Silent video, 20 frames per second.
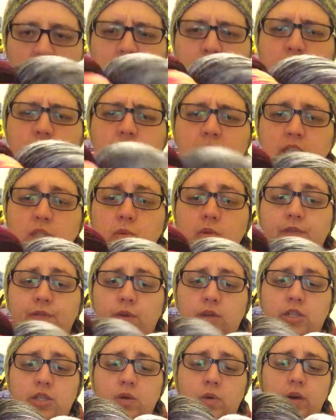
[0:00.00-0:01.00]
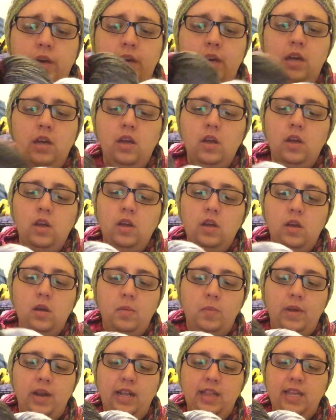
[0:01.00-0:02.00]
I bought this one for a toy,
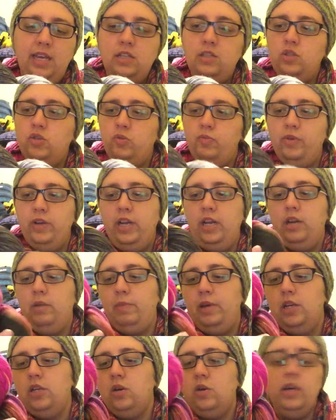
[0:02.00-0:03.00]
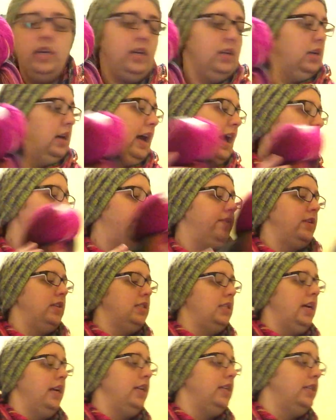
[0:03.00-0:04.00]
but I think it's too pretty to be a toy. I haven't
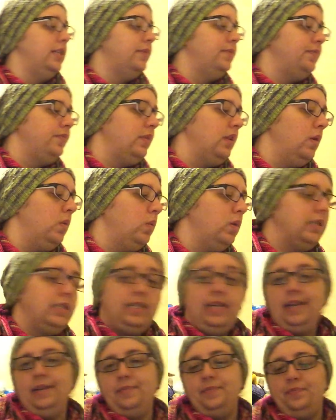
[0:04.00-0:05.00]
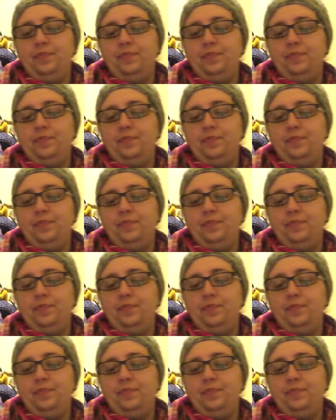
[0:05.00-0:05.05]
decided yet. We'll see.